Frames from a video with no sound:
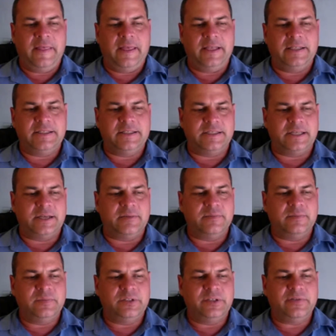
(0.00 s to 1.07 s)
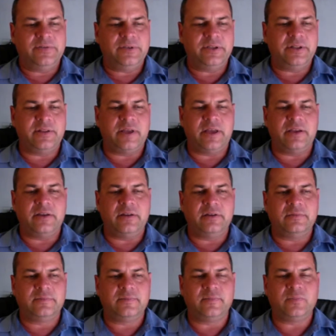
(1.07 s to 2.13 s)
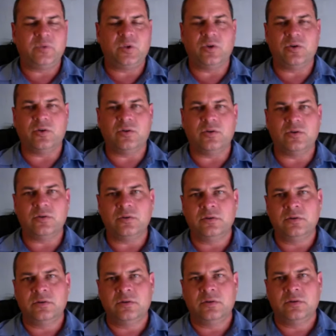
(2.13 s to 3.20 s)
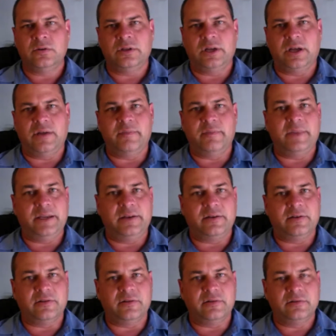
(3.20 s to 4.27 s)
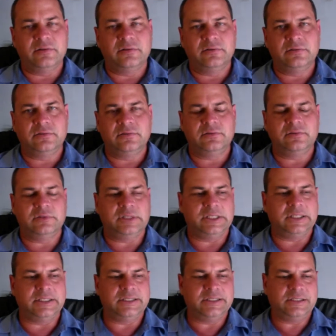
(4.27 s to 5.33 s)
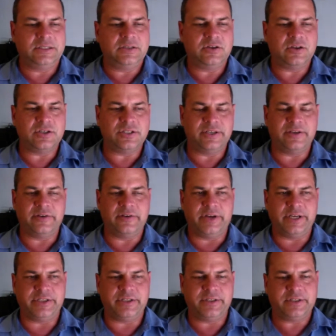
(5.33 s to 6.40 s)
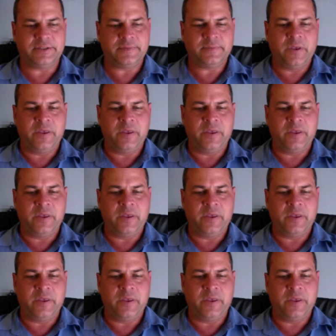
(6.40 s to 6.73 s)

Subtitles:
It's different than your medical considerations.